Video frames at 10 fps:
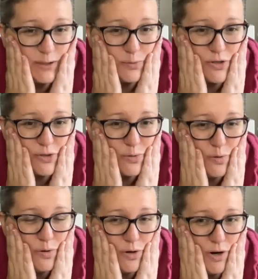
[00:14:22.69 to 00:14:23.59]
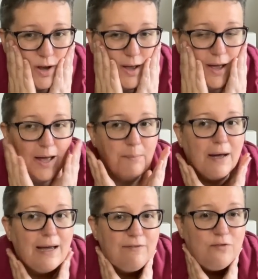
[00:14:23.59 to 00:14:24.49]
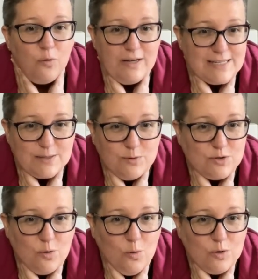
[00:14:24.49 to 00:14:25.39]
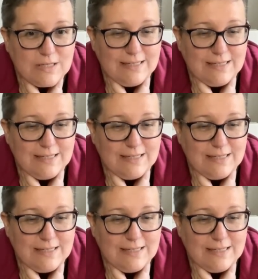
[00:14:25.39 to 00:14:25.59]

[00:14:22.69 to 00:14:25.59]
were sore, my voice was hoarse.